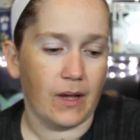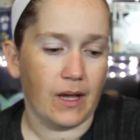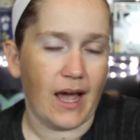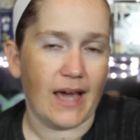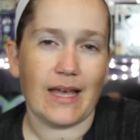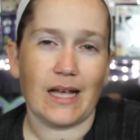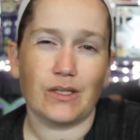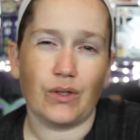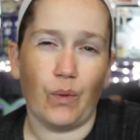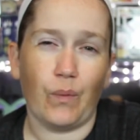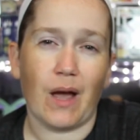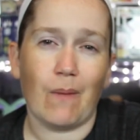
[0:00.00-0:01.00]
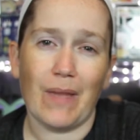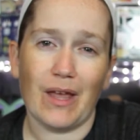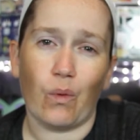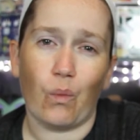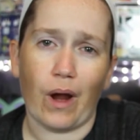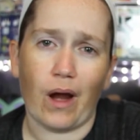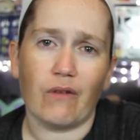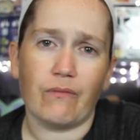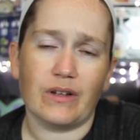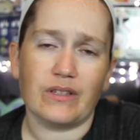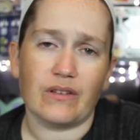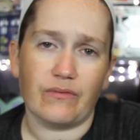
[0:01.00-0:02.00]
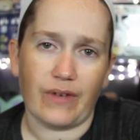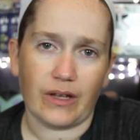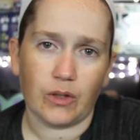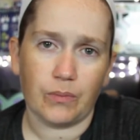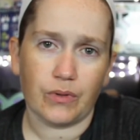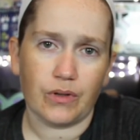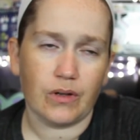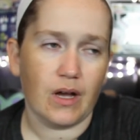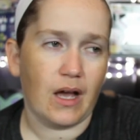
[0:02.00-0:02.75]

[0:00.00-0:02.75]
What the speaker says: And that's the only way I'm made aware of what's available.